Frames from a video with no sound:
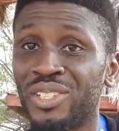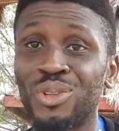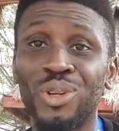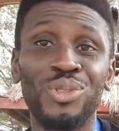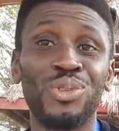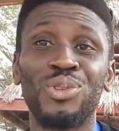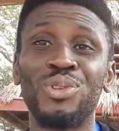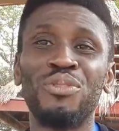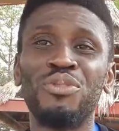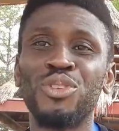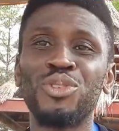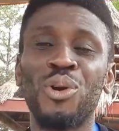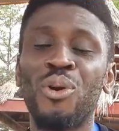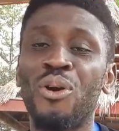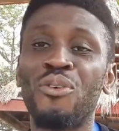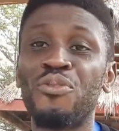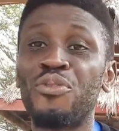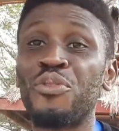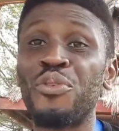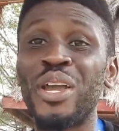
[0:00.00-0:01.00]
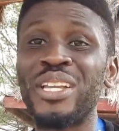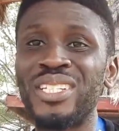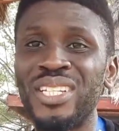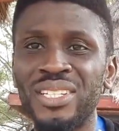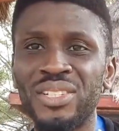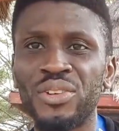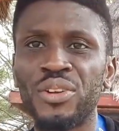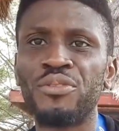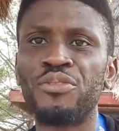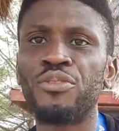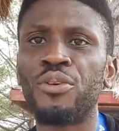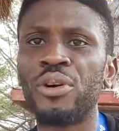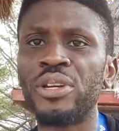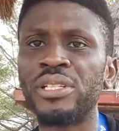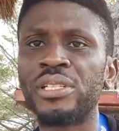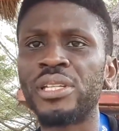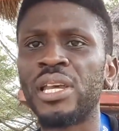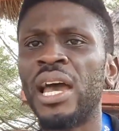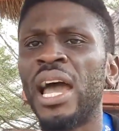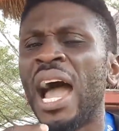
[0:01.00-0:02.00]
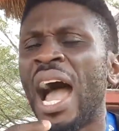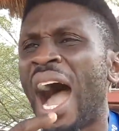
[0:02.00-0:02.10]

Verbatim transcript: not to even talk of registering for it.